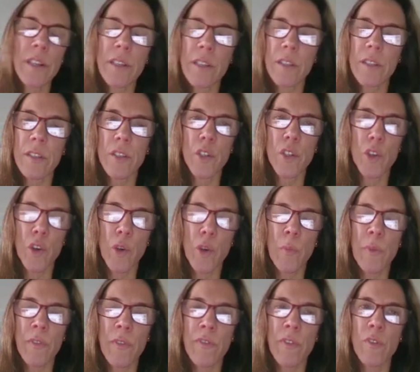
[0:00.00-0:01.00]
This group
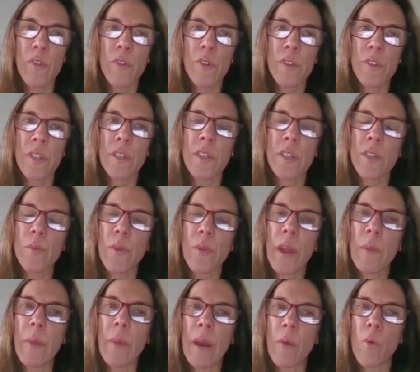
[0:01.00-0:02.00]
of fungus is
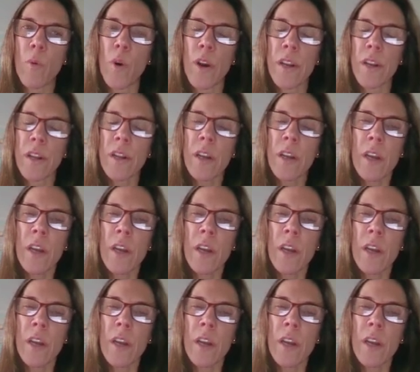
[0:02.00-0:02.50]
spread by water,